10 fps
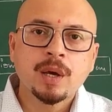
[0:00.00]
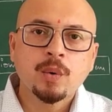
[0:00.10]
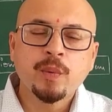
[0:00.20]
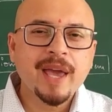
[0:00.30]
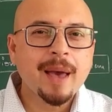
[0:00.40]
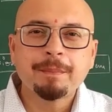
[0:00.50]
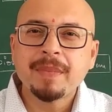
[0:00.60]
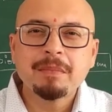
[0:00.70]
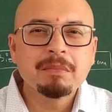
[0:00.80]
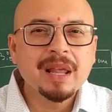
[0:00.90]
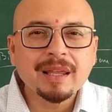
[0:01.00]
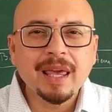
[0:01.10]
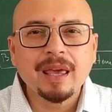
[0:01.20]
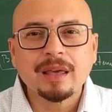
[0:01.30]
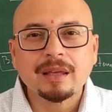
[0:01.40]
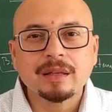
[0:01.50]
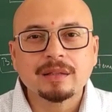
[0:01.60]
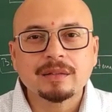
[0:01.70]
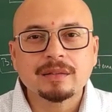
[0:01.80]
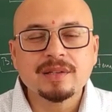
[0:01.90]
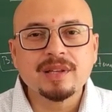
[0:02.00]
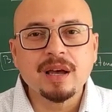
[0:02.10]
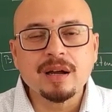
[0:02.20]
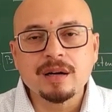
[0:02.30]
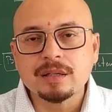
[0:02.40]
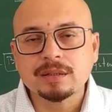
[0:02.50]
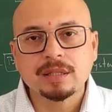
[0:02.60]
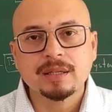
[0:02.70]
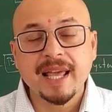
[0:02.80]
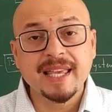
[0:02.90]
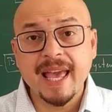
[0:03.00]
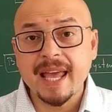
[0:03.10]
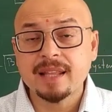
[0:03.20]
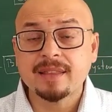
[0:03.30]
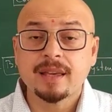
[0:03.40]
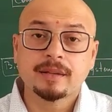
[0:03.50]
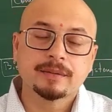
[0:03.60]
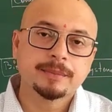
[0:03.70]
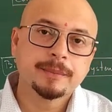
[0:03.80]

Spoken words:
We have been milking this earth like anything.